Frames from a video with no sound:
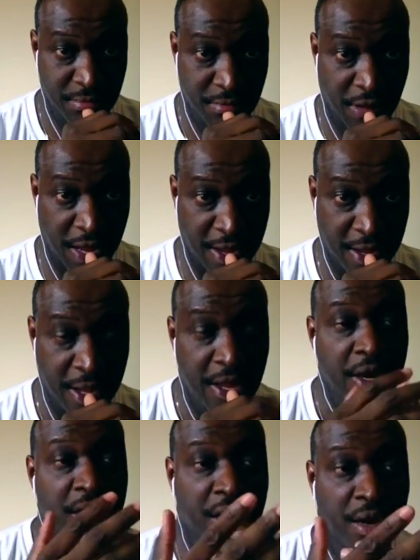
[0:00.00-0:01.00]
Okay?
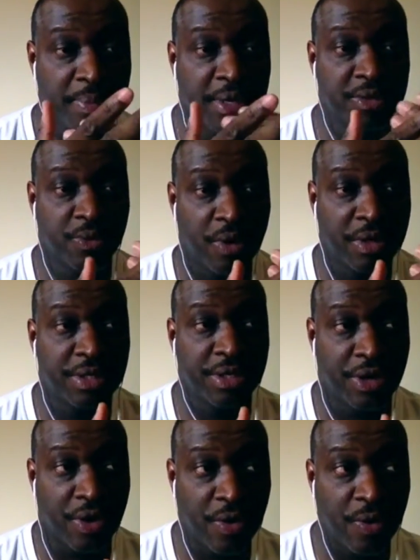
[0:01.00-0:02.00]
Companies want to
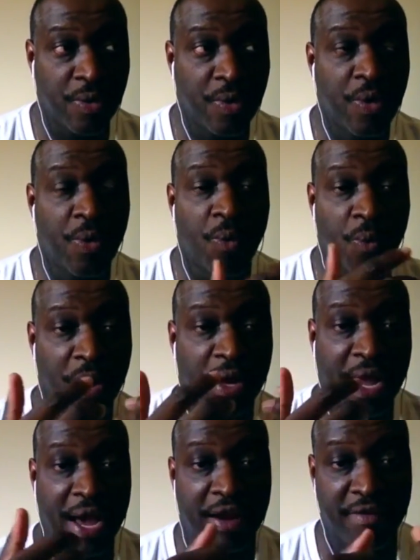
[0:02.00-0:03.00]
know what
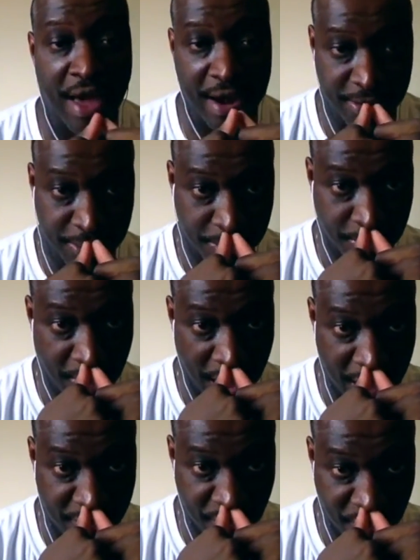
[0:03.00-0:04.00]
kind of attitude you have,
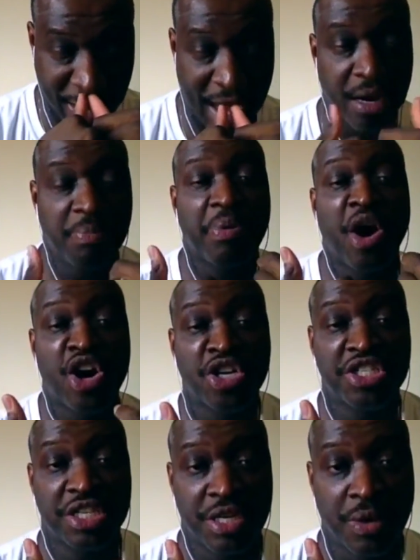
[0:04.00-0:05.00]
what kind of
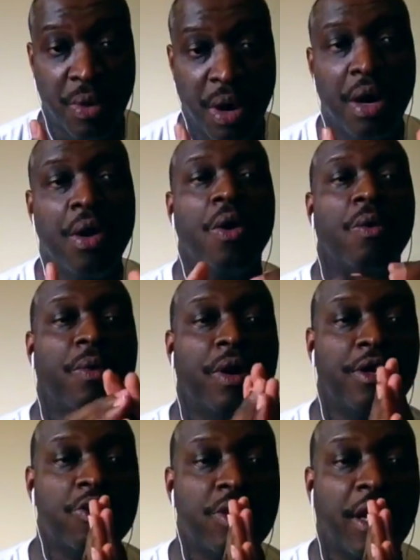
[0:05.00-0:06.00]
person you are.
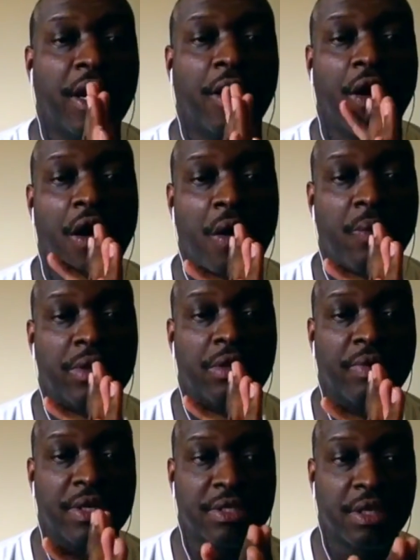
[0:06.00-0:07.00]
Will you get along with the
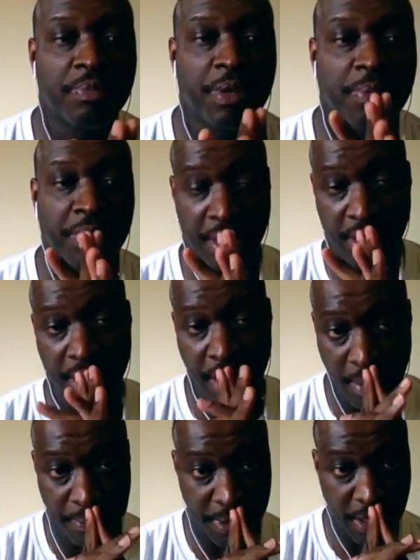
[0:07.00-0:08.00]
rest of the people in the
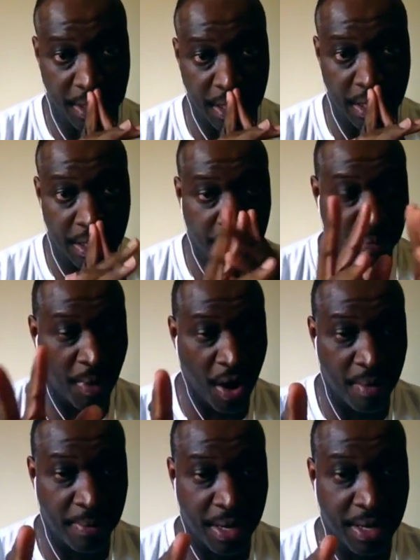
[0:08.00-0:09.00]
company, in the
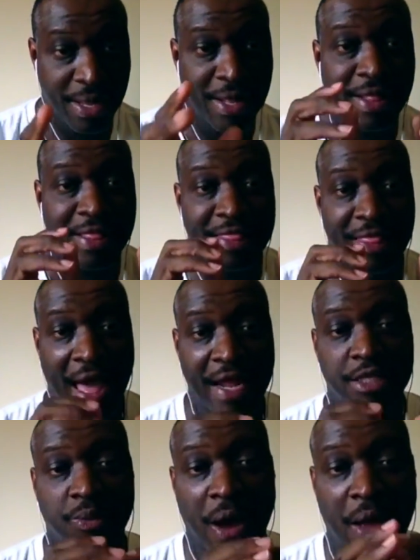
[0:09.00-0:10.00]
department?
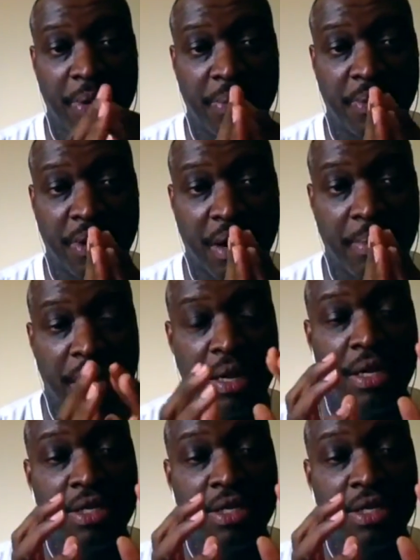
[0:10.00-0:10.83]
That's why people come in.